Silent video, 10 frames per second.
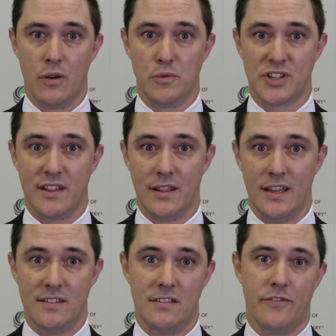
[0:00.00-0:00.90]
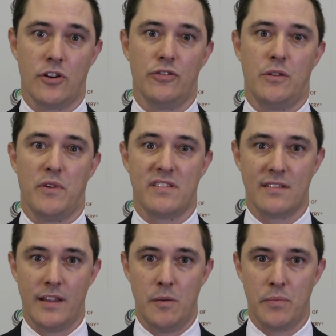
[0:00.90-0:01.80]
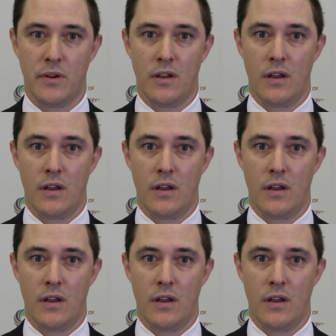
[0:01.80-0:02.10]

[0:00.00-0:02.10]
which can lead to difficulty with sleep,